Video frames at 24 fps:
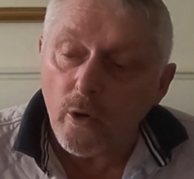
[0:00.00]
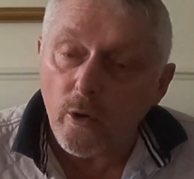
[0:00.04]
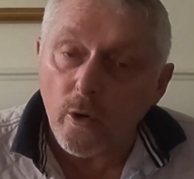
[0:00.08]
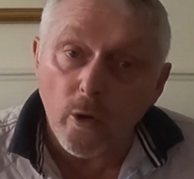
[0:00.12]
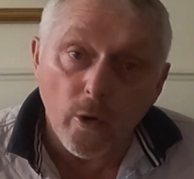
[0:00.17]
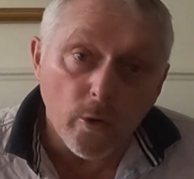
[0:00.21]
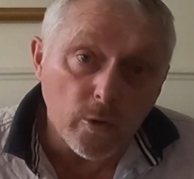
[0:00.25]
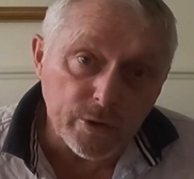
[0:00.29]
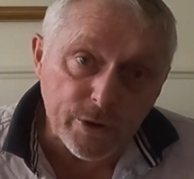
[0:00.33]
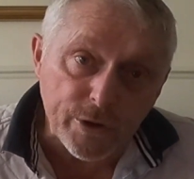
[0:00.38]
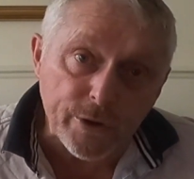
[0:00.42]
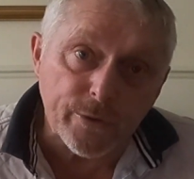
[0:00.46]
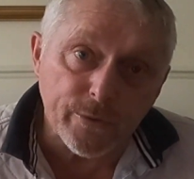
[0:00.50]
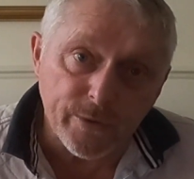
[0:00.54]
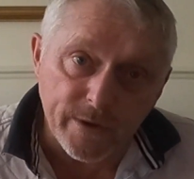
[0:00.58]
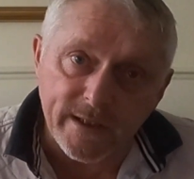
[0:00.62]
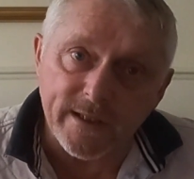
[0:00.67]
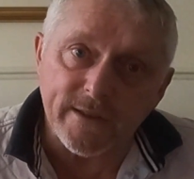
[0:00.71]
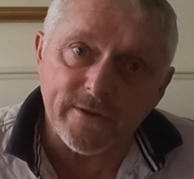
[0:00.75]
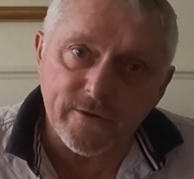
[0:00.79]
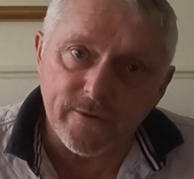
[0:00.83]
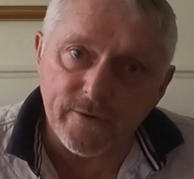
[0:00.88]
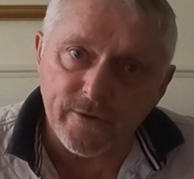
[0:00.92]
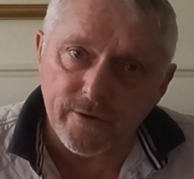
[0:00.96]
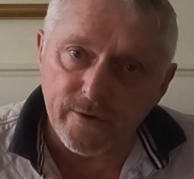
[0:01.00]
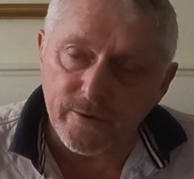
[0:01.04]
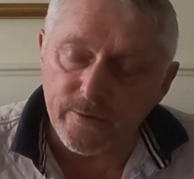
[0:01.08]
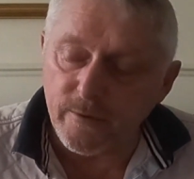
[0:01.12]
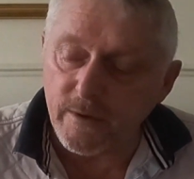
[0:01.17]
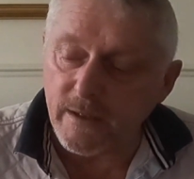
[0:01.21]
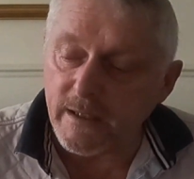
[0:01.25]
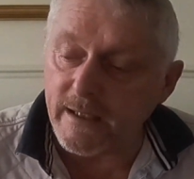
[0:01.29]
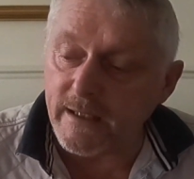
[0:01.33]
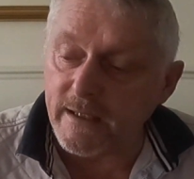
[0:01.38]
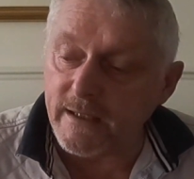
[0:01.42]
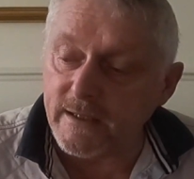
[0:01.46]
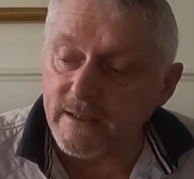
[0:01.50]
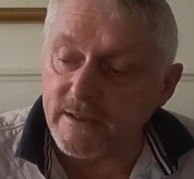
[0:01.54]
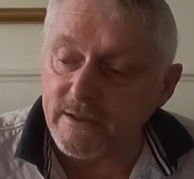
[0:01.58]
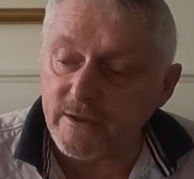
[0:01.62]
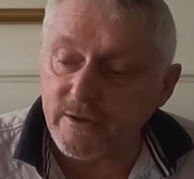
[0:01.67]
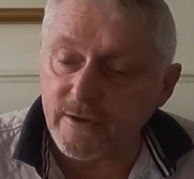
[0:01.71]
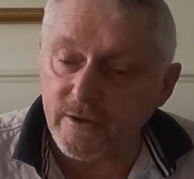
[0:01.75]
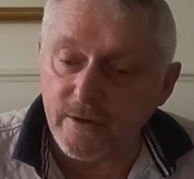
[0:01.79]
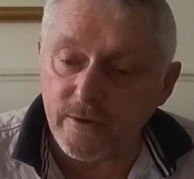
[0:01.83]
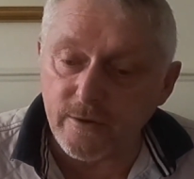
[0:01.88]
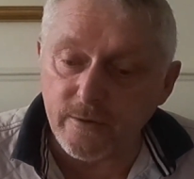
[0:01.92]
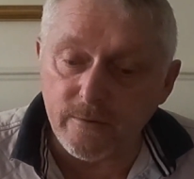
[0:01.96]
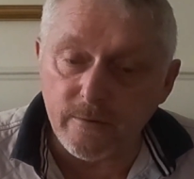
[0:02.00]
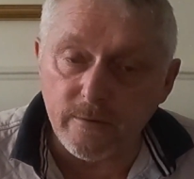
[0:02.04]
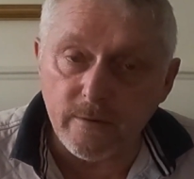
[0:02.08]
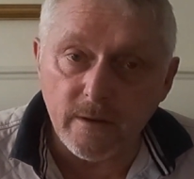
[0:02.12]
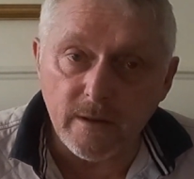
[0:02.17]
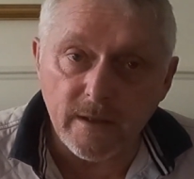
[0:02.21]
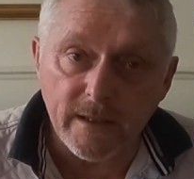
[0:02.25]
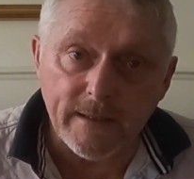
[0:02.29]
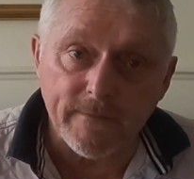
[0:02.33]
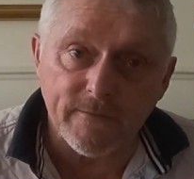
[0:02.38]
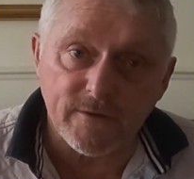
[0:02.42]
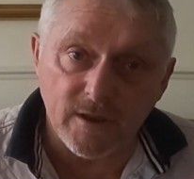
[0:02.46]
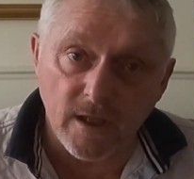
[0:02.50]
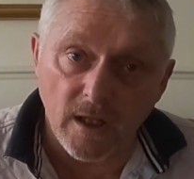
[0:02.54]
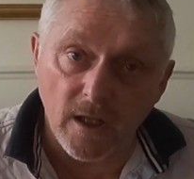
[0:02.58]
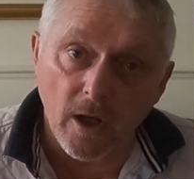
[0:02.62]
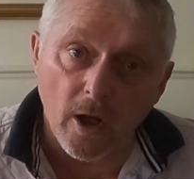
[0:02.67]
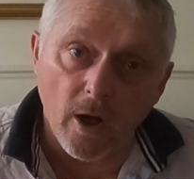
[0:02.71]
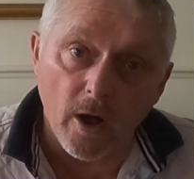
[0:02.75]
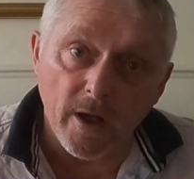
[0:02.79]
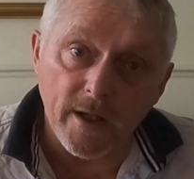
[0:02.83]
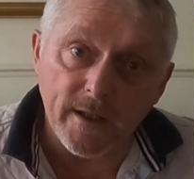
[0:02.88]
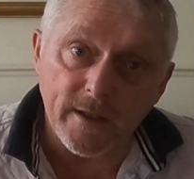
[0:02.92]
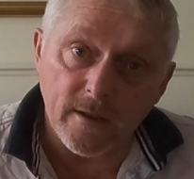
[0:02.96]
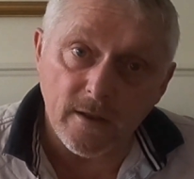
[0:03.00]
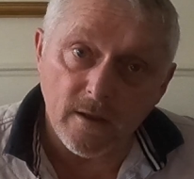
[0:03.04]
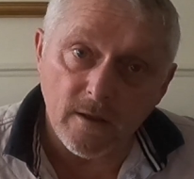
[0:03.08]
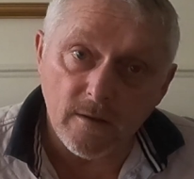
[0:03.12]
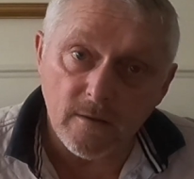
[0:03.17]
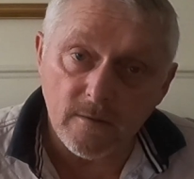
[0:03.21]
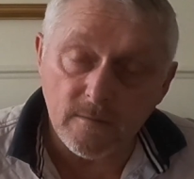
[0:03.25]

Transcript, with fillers: All you need to do is to leave us a like,